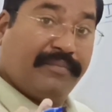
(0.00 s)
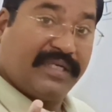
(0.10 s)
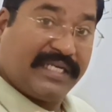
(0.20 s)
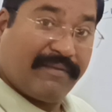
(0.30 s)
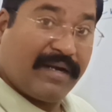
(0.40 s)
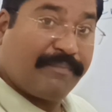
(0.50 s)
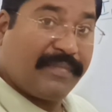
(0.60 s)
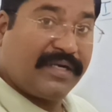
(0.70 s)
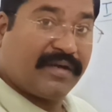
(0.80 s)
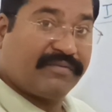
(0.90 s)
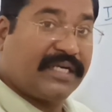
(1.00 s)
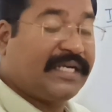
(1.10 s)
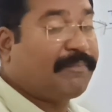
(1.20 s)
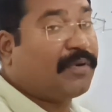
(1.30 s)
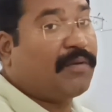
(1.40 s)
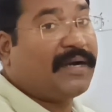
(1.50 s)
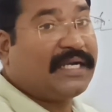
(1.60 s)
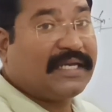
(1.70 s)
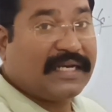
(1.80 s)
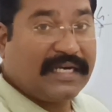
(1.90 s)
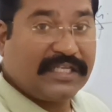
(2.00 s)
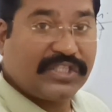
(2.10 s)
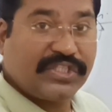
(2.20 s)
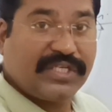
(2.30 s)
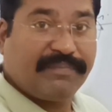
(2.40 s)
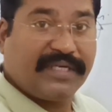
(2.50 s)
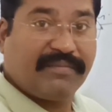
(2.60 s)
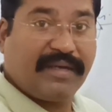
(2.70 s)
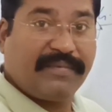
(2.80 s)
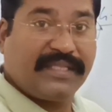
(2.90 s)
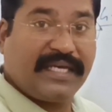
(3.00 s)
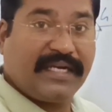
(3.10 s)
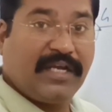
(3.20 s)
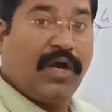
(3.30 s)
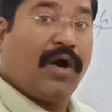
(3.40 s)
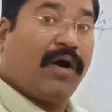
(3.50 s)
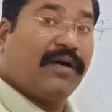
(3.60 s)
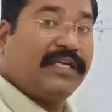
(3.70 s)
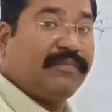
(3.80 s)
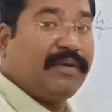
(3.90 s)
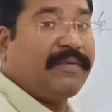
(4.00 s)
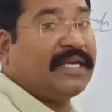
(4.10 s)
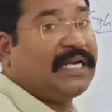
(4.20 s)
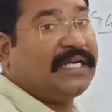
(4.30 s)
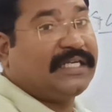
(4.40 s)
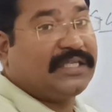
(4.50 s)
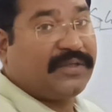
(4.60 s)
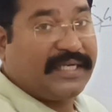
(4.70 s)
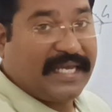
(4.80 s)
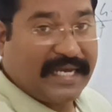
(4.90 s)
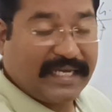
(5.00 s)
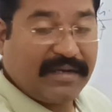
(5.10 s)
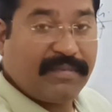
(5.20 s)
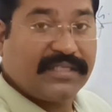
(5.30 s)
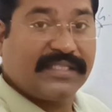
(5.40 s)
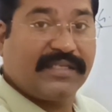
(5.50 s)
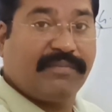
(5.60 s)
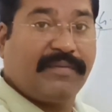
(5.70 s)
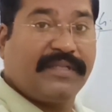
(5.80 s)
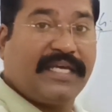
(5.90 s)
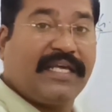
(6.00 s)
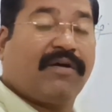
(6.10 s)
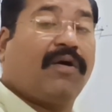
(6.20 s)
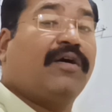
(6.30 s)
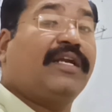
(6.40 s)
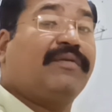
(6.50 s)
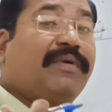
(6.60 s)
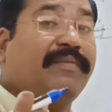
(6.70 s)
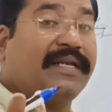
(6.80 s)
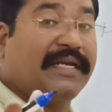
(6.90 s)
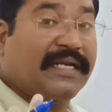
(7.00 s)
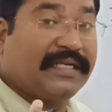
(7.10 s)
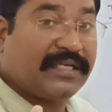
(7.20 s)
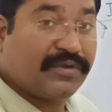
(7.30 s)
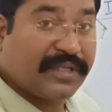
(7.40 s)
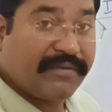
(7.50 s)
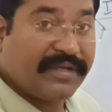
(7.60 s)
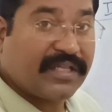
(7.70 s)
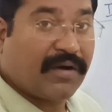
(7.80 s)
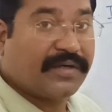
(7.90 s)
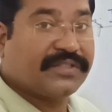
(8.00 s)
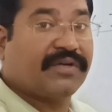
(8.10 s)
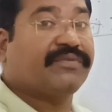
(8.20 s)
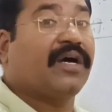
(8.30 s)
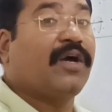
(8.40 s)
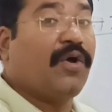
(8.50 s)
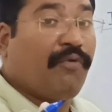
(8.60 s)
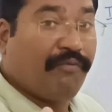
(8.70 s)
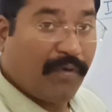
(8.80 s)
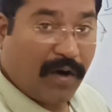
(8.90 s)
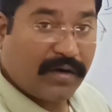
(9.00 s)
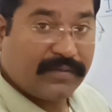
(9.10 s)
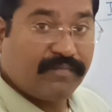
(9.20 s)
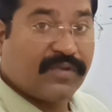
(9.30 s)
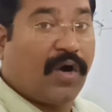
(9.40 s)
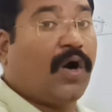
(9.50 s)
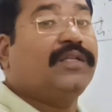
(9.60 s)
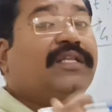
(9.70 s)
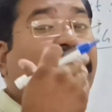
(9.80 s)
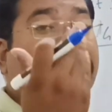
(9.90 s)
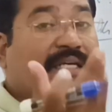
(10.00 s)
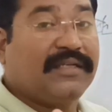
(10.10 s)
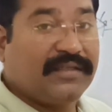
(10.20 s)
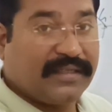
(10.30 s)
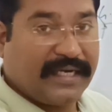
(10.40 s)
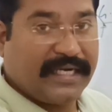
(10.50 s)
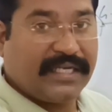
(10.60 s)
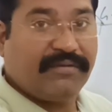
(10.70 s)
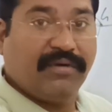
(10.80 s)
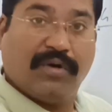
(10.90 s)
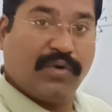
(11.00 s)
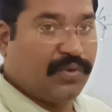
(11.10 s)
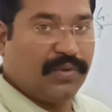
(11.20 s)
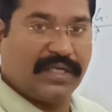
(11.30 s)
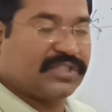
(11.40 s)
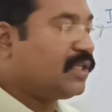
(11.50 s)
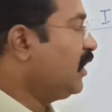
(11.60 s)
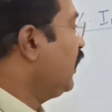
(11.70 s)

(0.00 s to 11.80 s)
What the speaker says: development of the diplomatic relationship. It may be there, or it may be related to any agreements, it may be there, or it may be related to giving the orders of the war on the other native rulers,